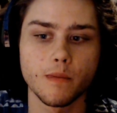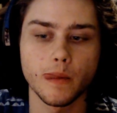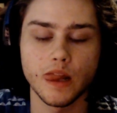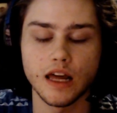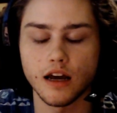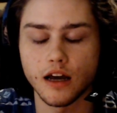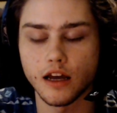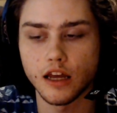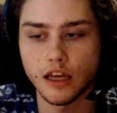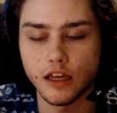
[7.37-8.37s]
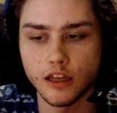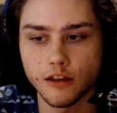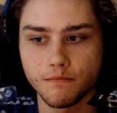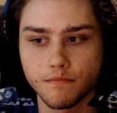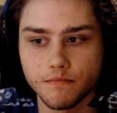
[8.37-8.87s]
I
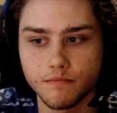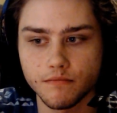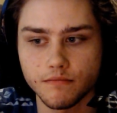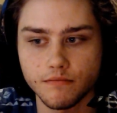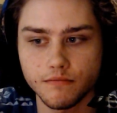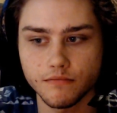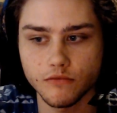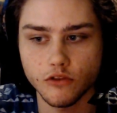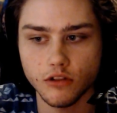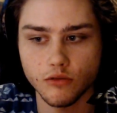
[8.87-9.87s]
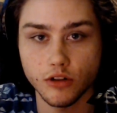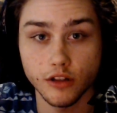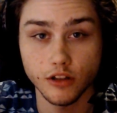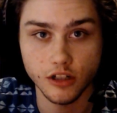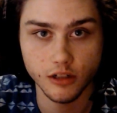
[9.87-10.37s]
won the
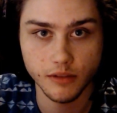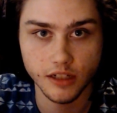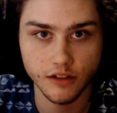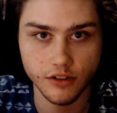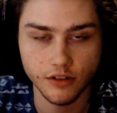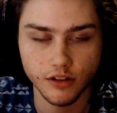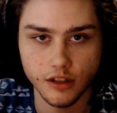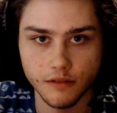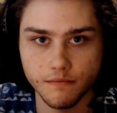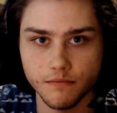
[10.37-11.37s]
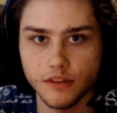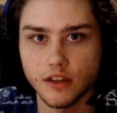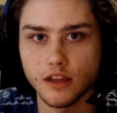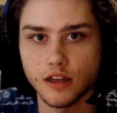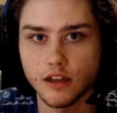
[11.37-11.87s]
tournament, obviously,
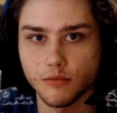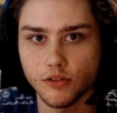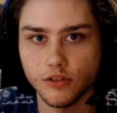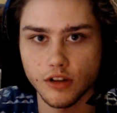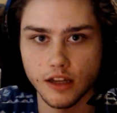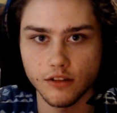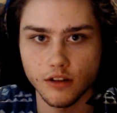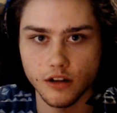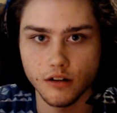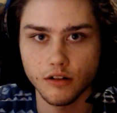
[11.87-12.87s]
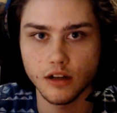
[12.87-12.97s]
as most of you guys know.